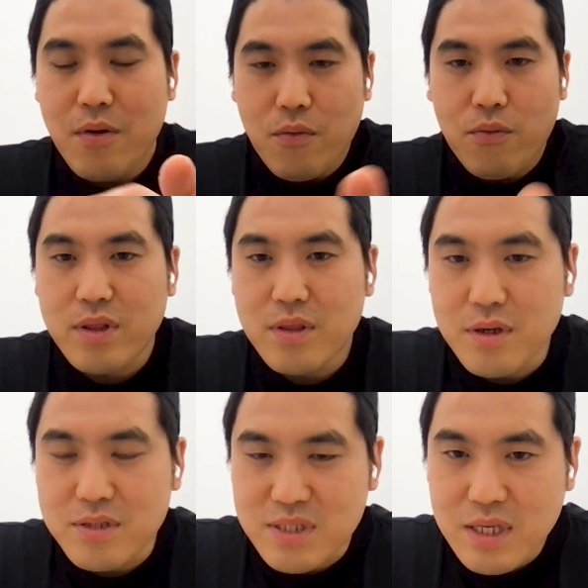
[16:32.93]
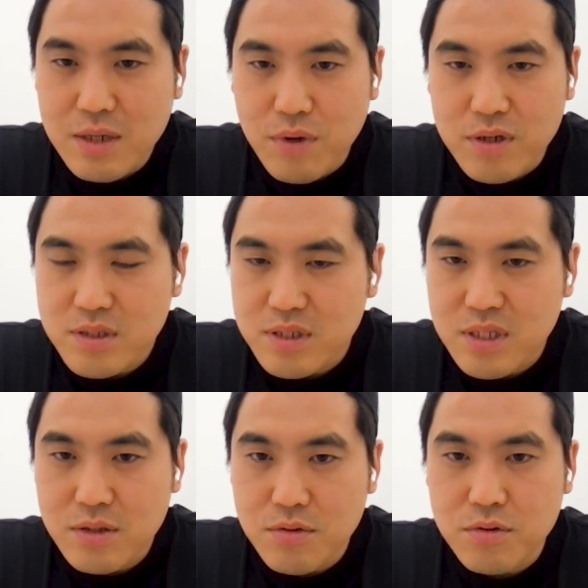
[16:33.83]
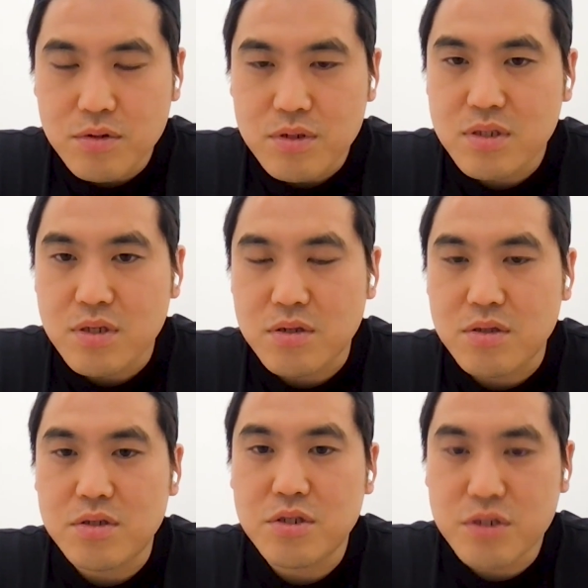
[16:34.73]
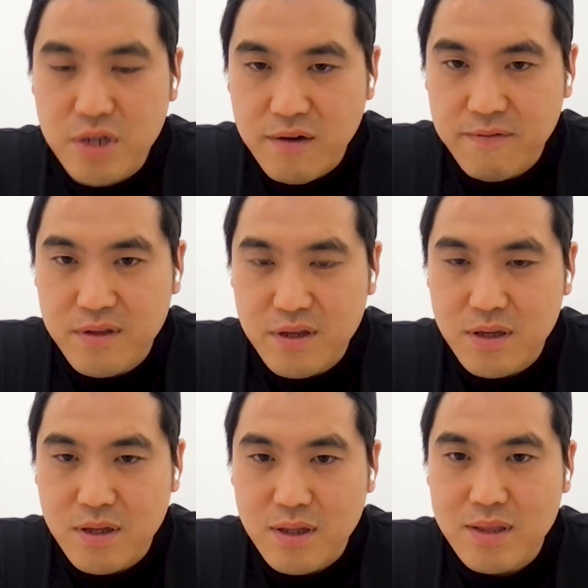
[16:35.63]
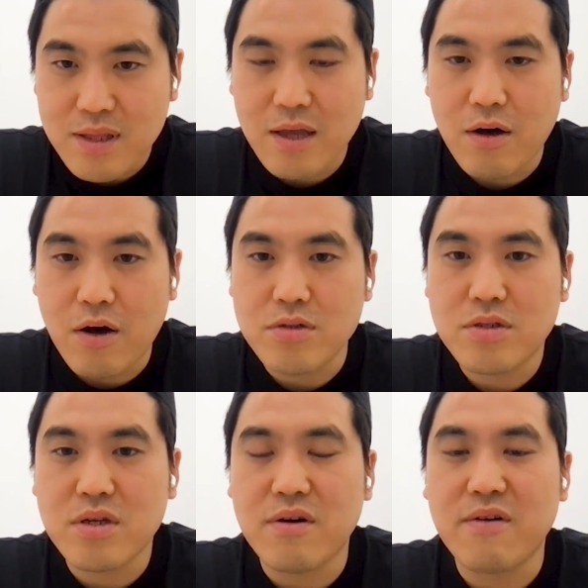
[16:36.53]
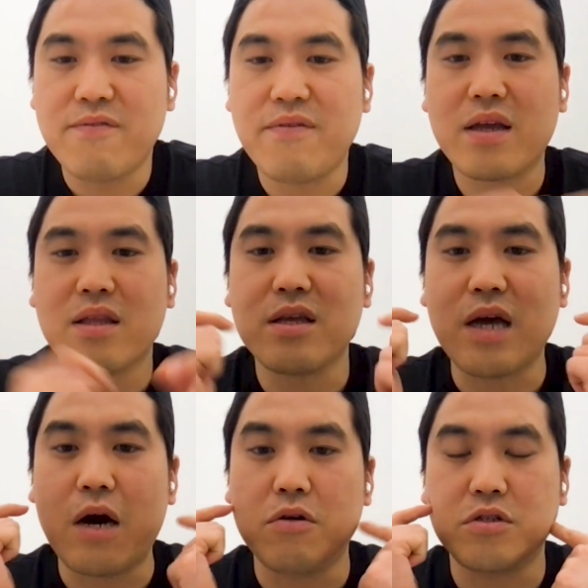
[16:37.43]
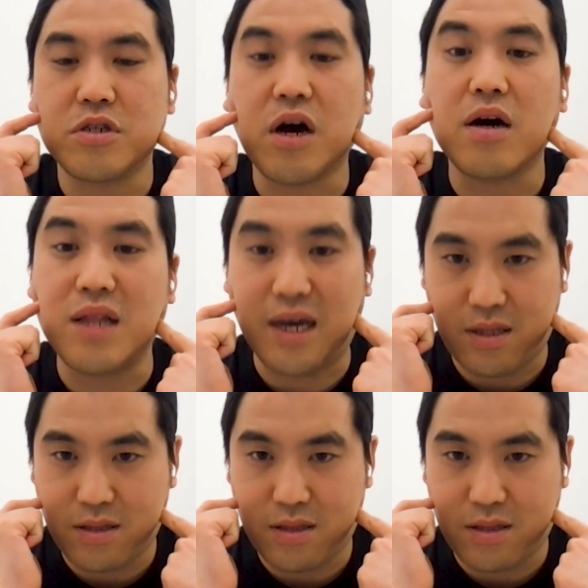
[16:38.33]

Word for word: When the C1, C2 start to shift, that also affecting our jawline,